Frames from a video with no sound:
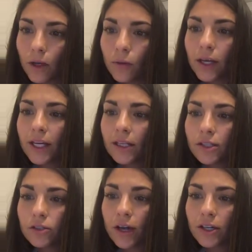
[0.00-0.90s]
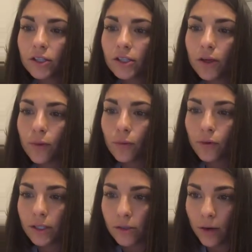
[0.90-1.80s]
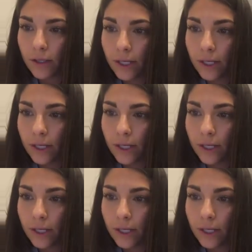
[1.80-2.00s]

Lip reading: Reading Strategies resource.